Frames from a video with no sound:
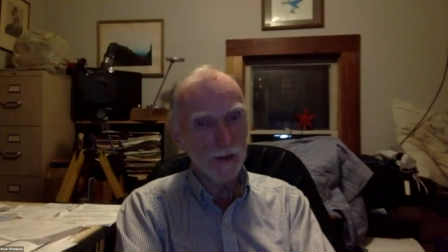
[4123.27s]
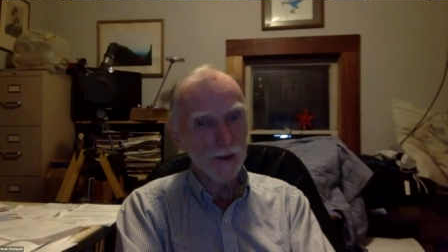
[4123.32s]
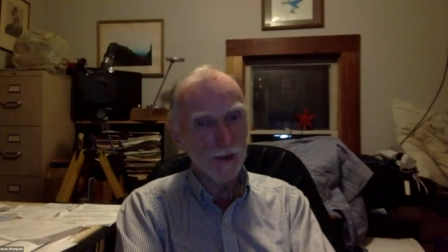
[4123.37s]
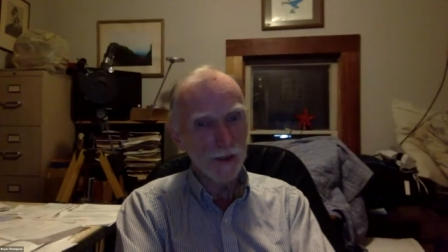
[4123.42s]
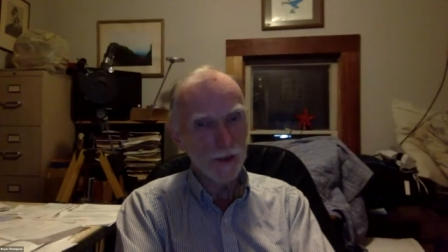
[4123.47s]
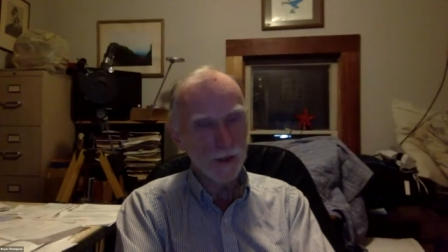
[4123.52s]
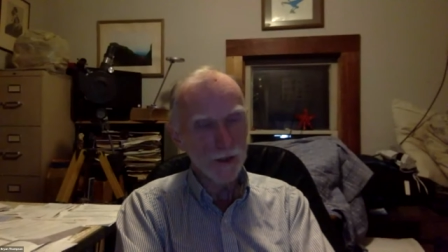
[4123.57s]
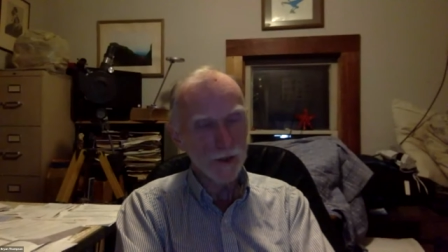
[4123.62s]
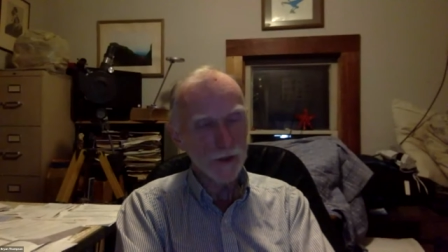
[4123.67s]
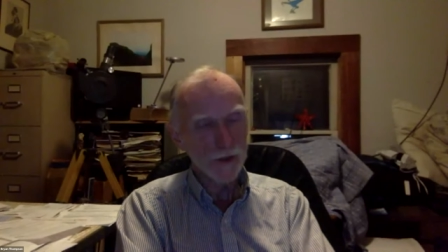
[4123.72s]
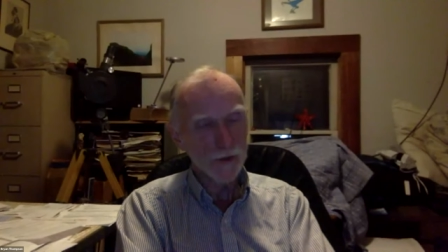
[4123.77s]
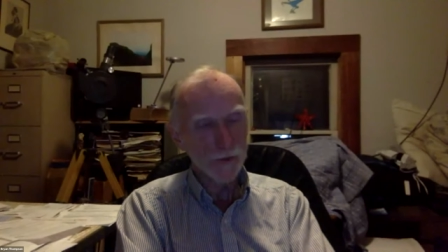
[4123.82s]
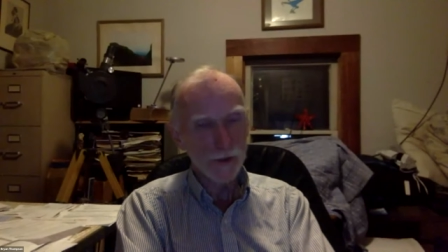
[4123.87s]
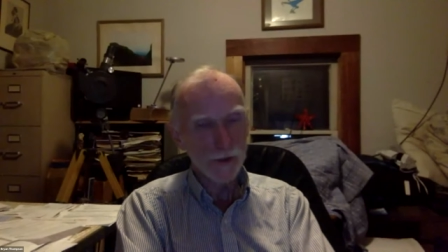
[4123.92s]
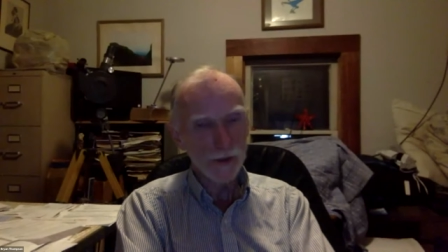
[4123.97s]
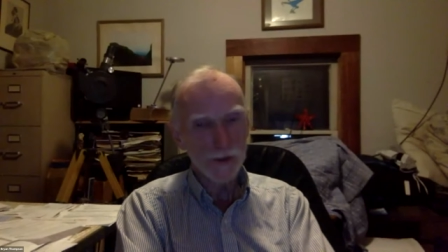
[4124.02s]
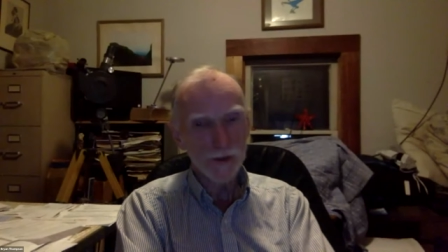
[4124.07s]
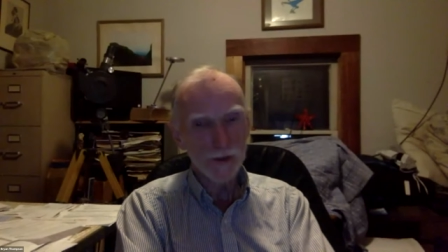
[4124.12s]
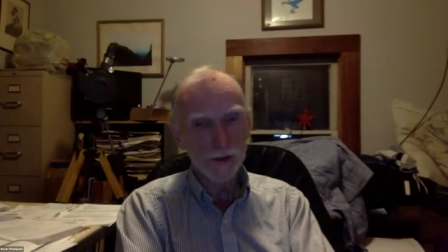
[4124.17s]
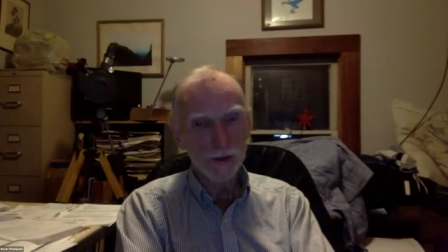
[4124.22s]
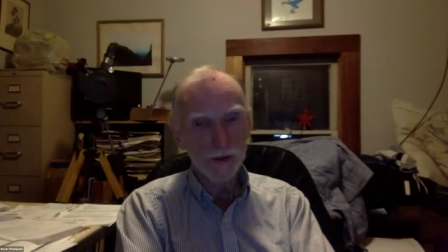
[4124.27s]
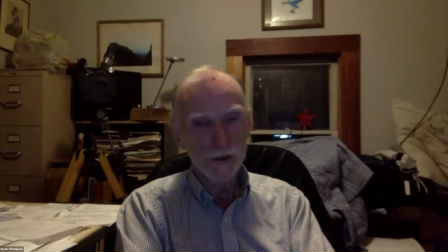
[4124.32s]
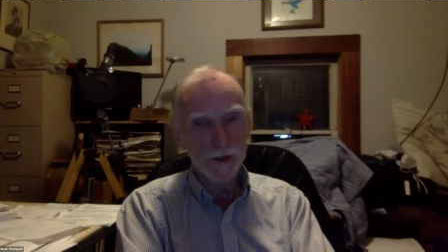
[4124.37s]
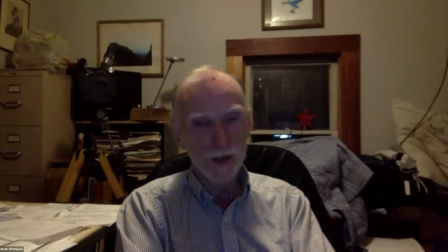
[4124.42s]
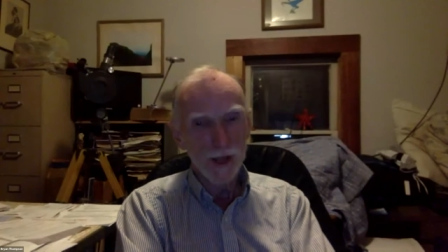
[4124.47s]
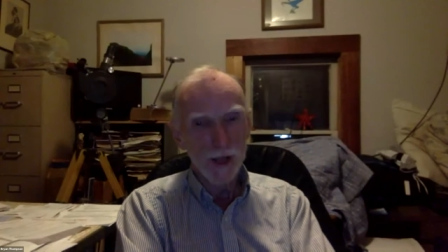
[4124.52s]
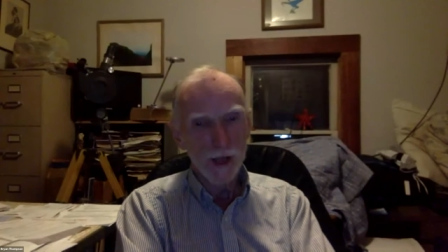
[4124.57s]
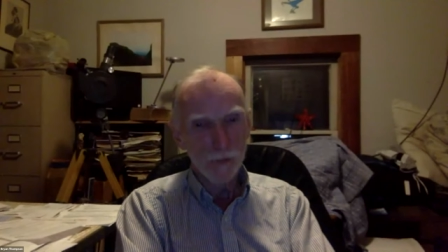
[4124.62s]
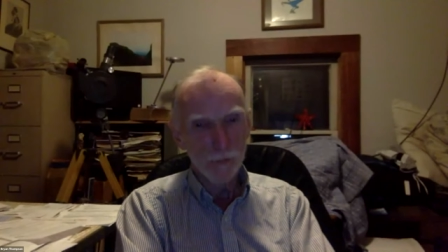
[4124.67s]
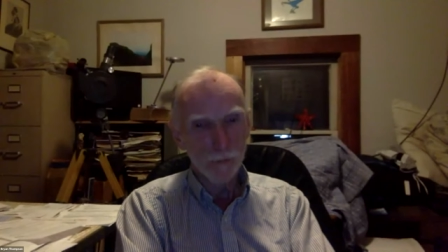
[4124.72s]
in history
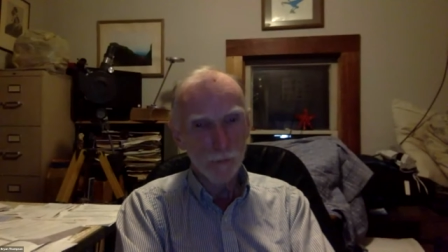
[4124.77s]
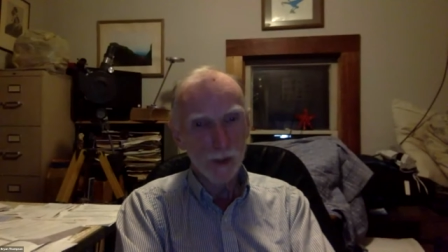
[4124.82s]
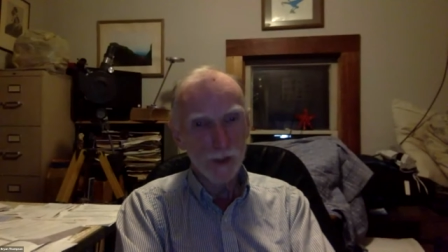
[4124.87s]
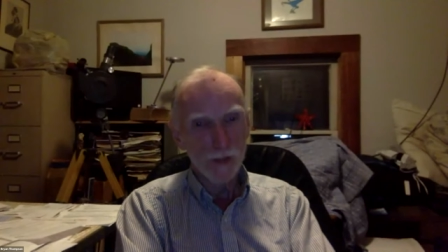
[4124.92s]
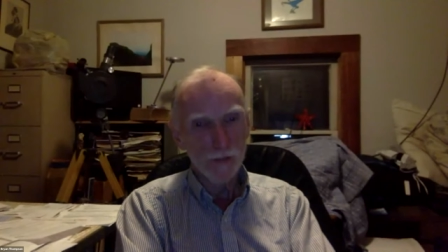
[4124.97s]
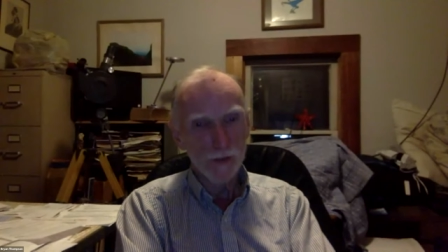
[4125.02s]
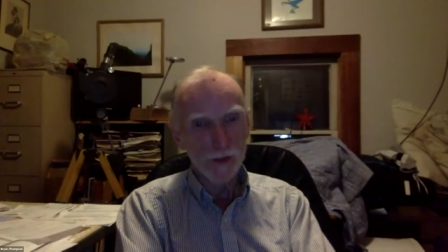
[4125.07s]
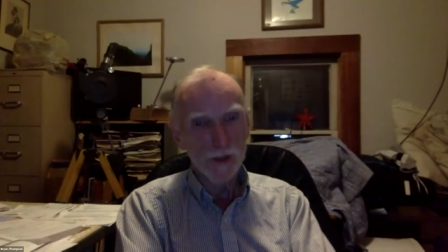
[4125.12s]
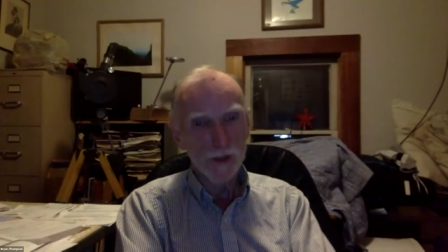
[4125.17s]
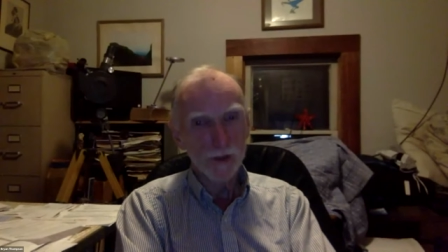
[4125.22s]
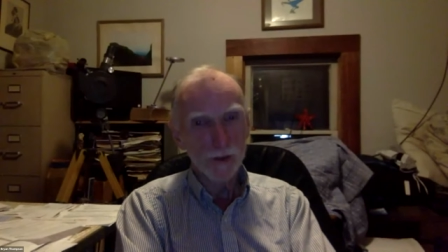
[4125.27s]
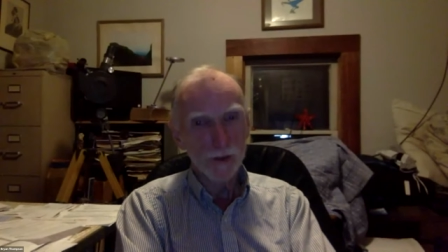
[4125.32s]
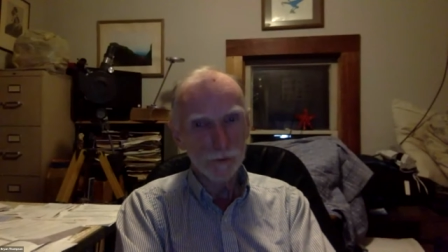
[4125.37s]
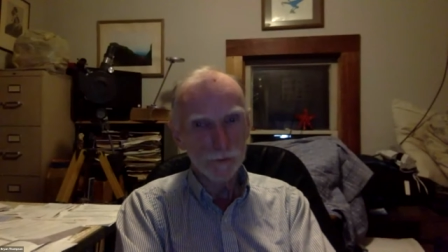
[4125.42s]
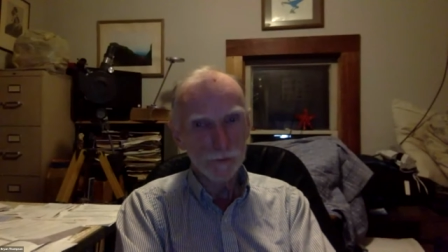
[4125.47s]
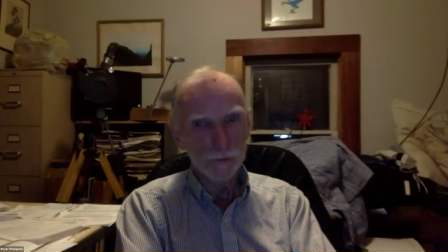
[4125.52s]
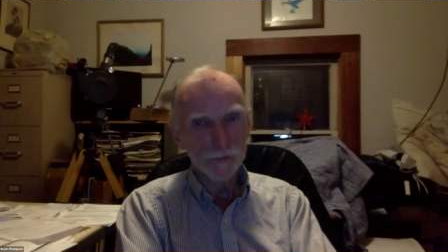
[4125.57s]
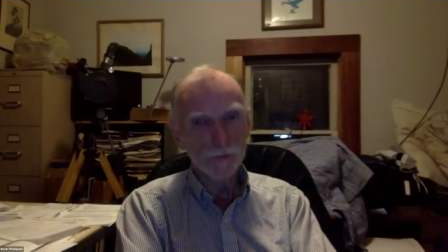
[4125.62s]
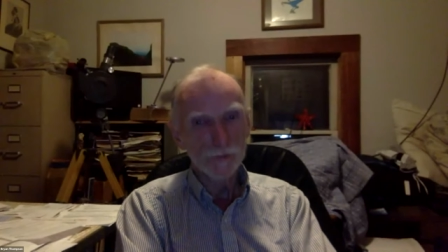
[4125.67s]
and whatever, you know.